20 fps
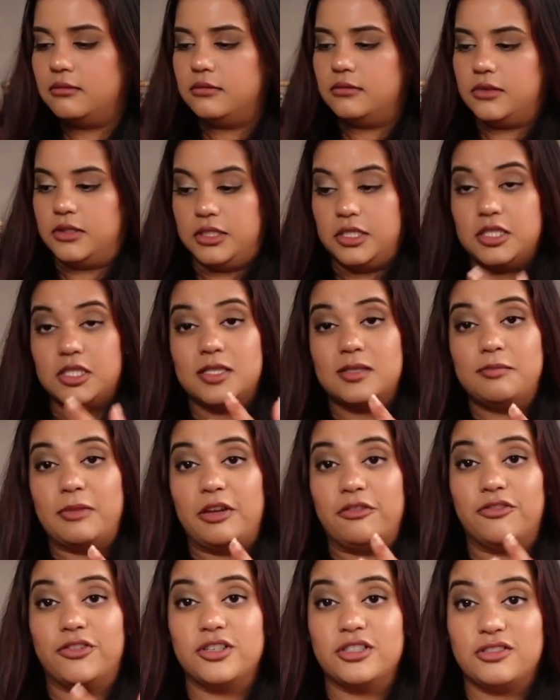So this is my
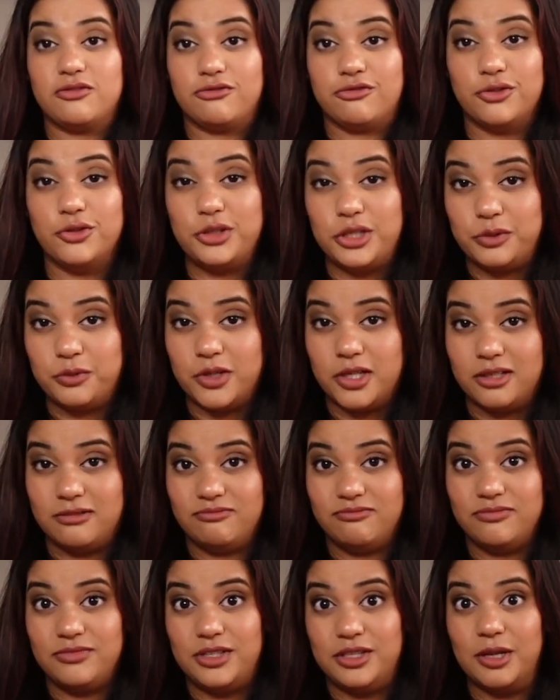first fruity one,
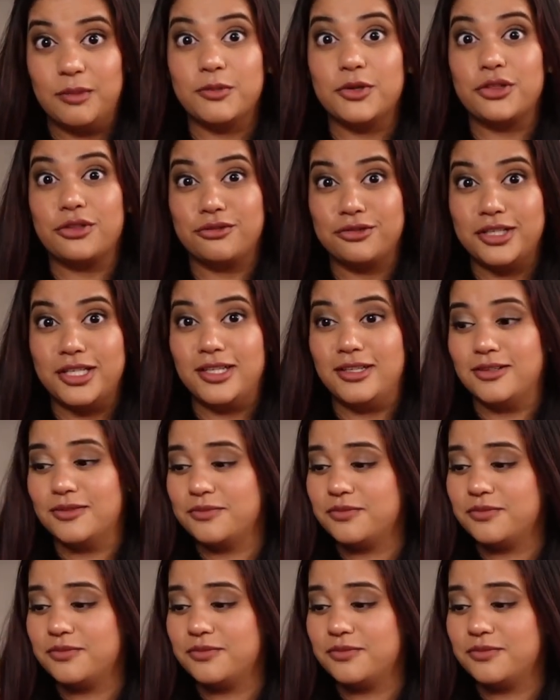number 3.